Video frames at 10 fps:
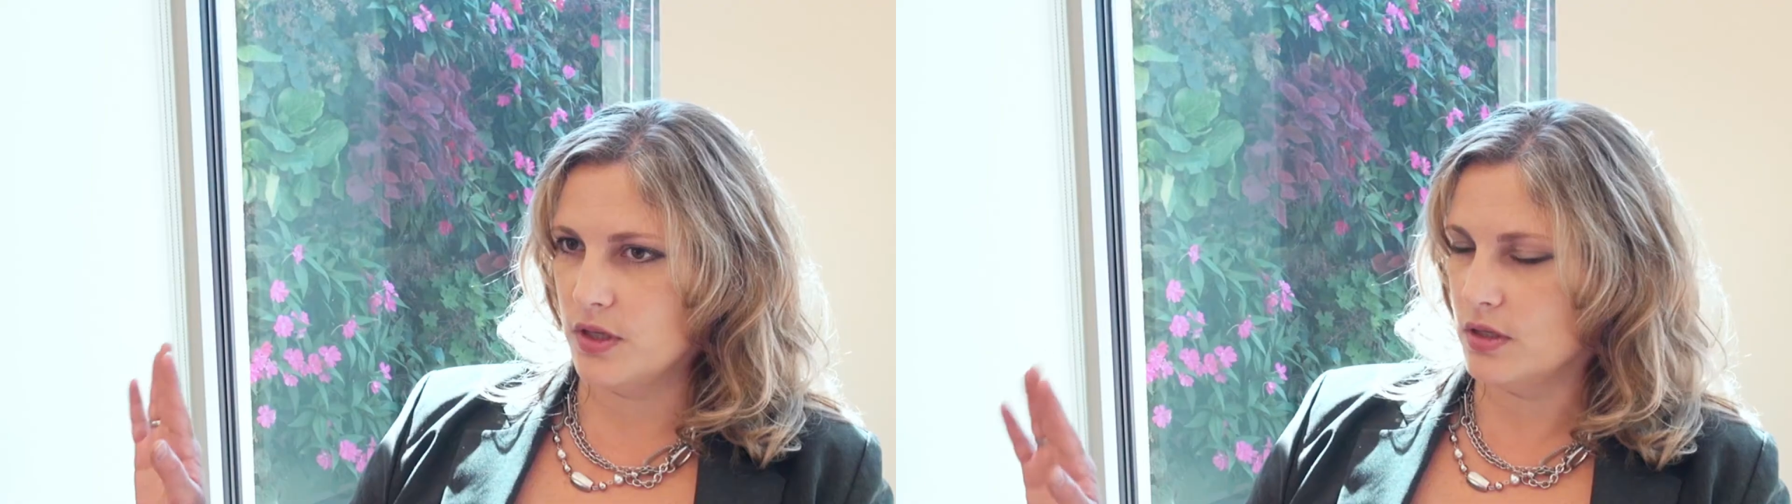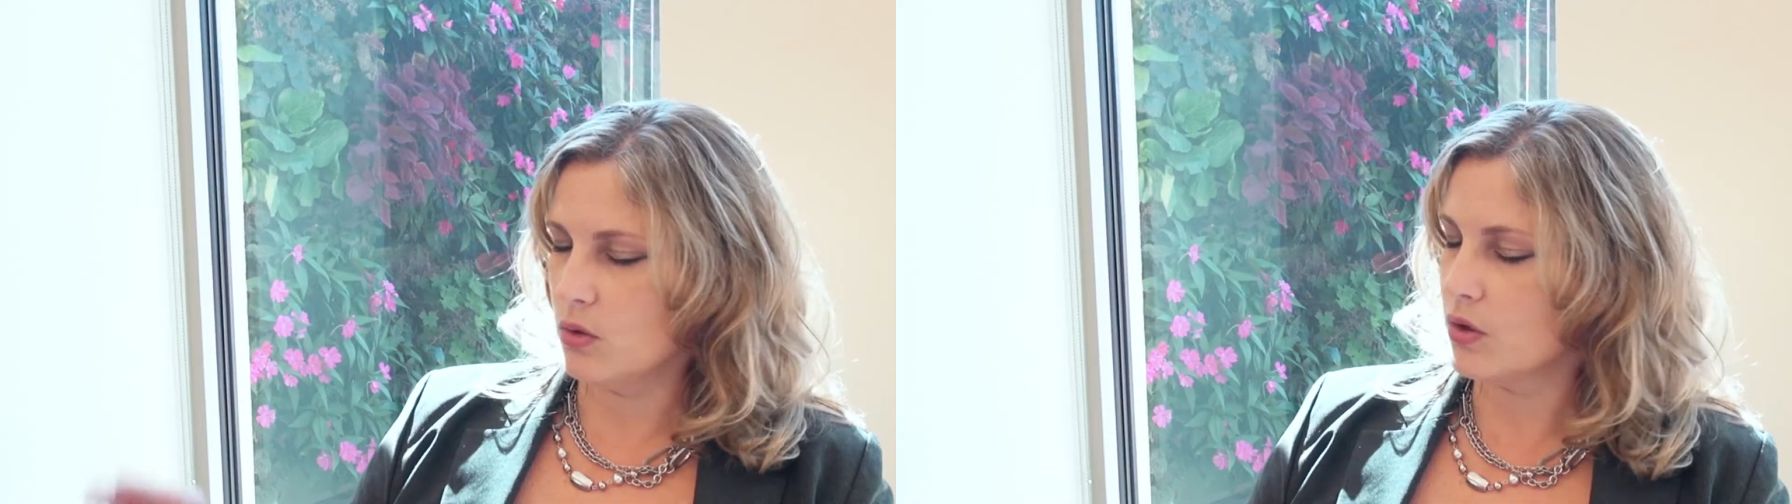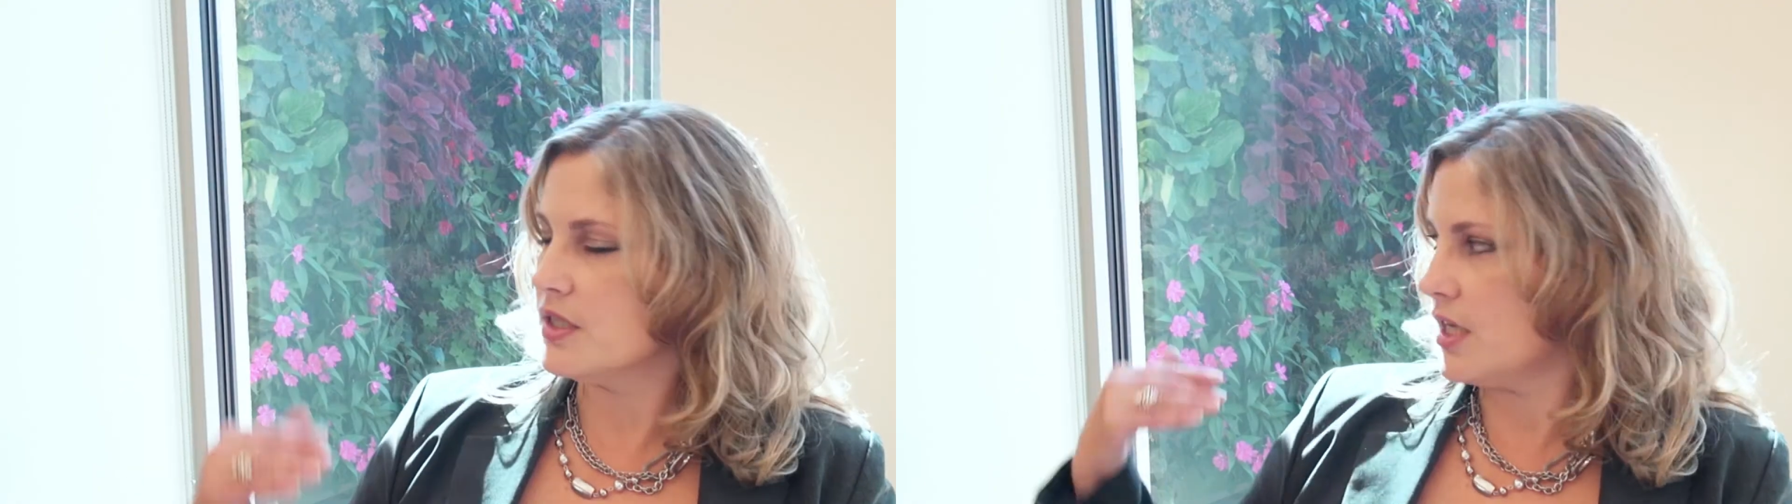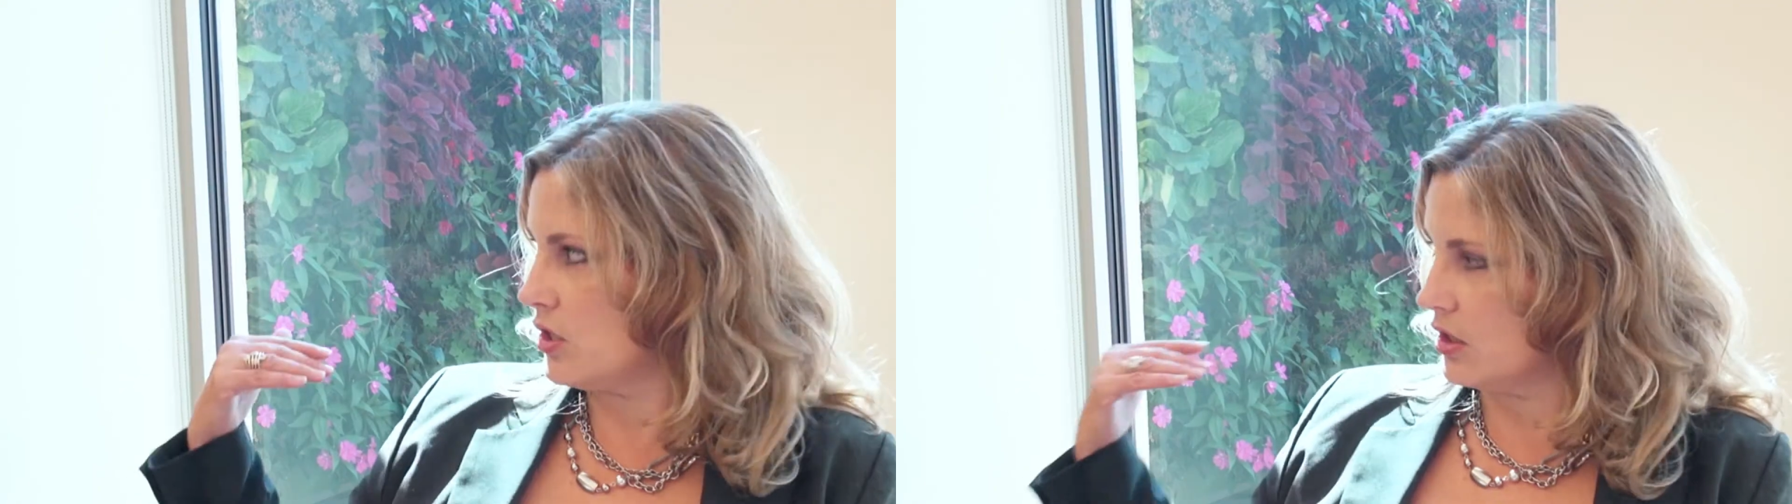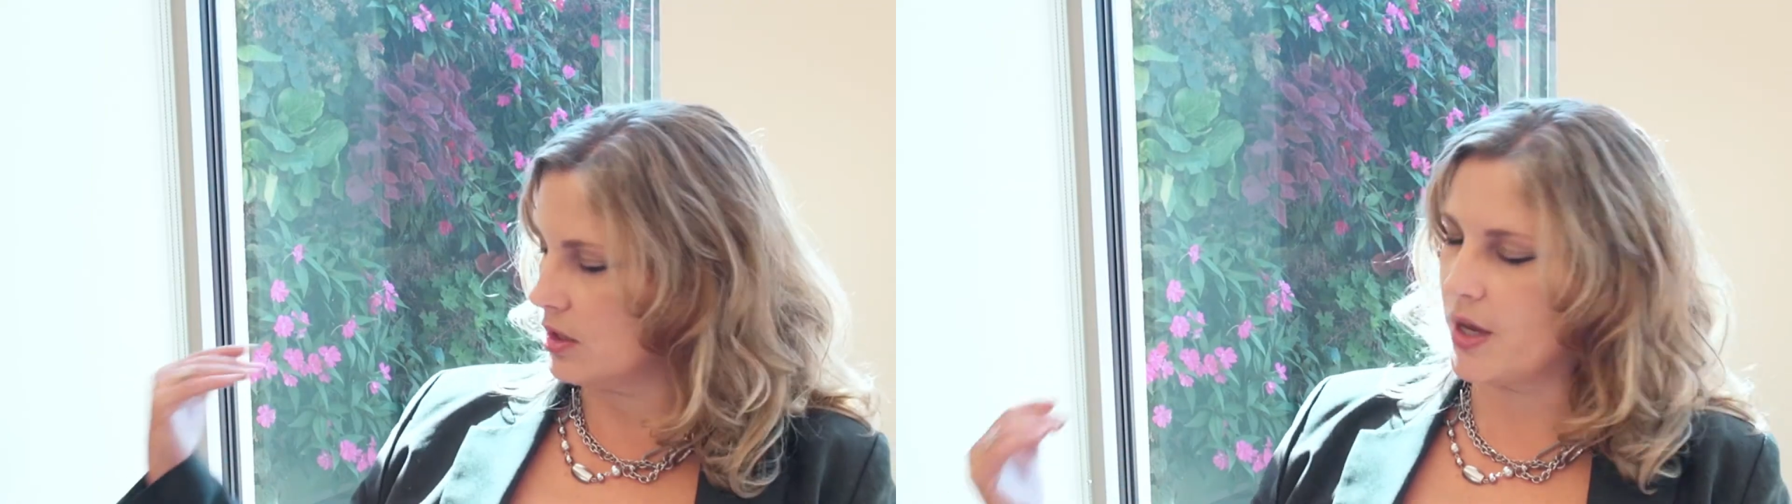The
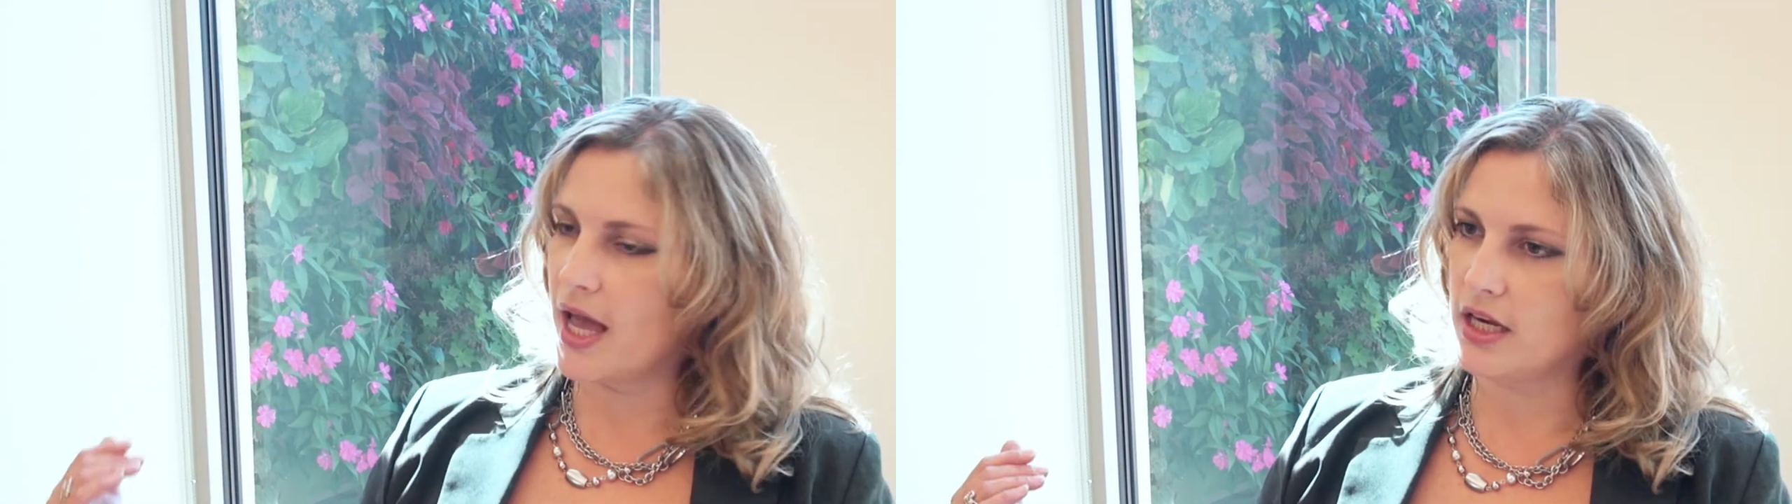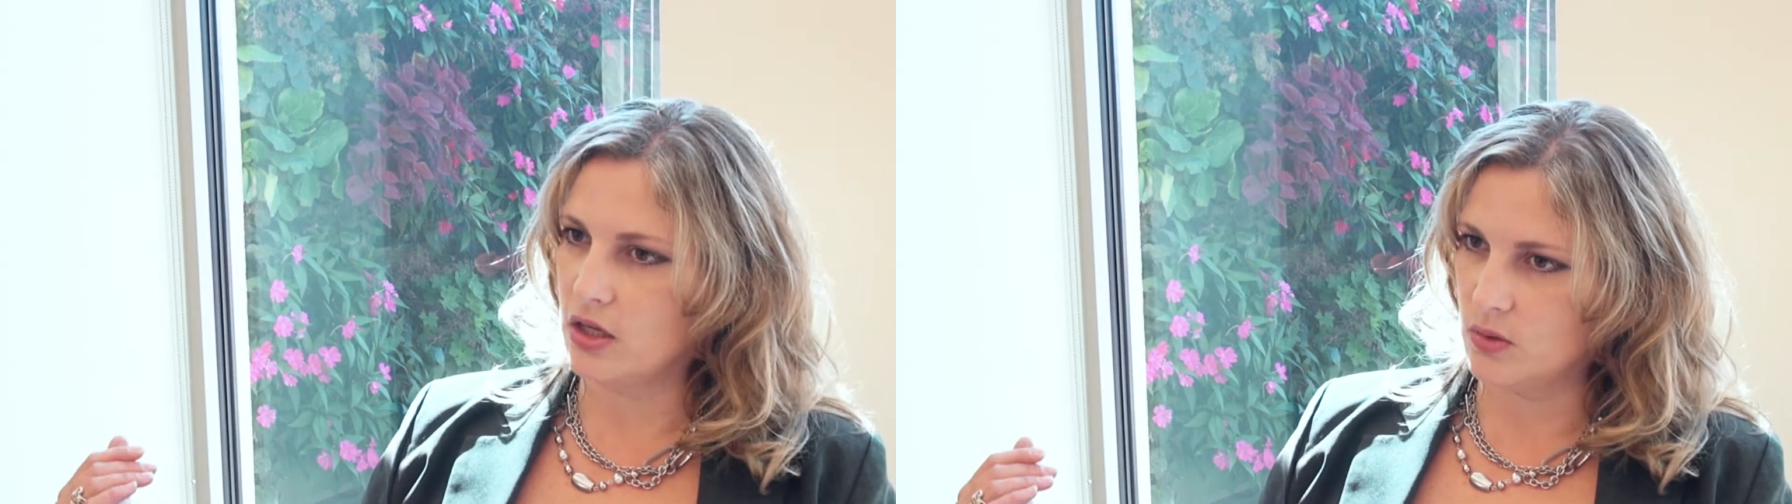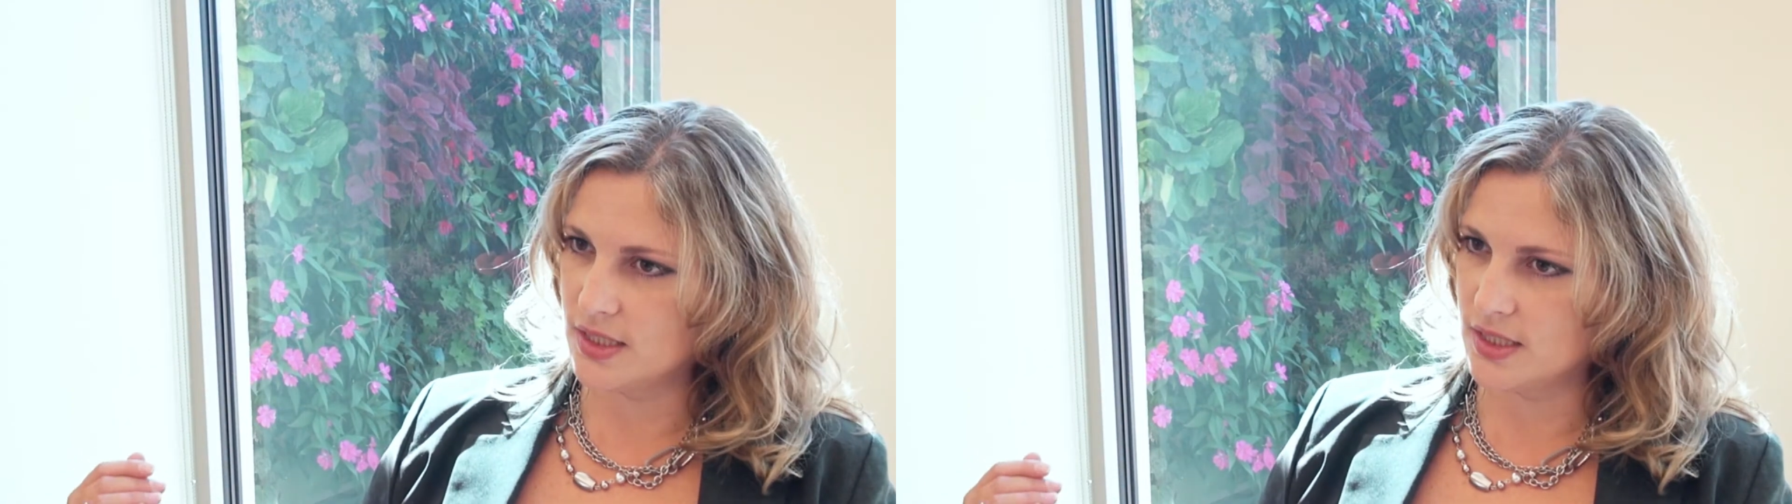orientation of the patio